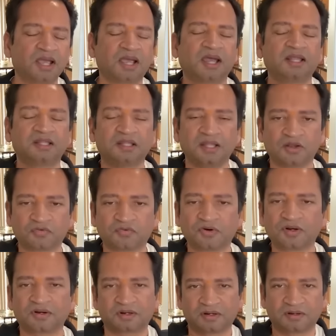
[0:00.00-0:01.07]
and
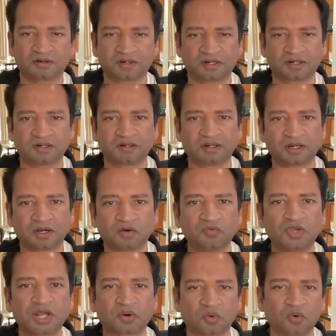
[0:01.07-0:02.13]
therefore
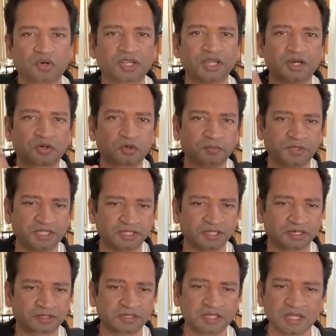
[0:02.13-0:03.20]
we are okay to be there.